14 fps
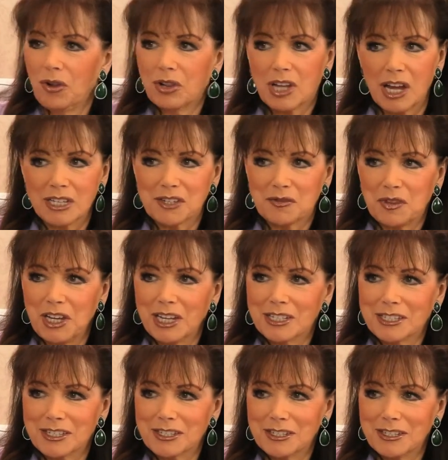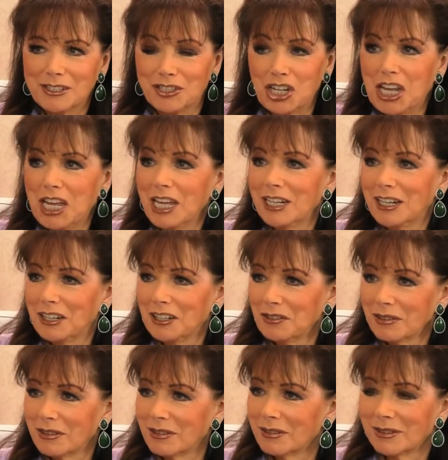all kinds of things. Gin
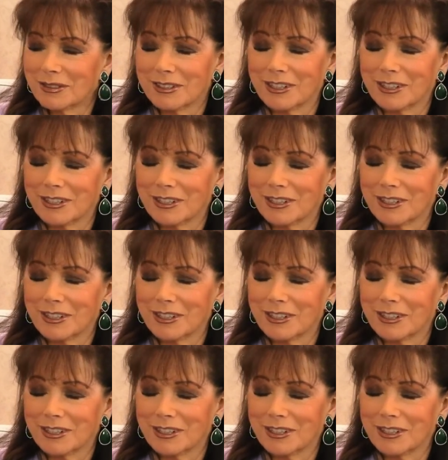and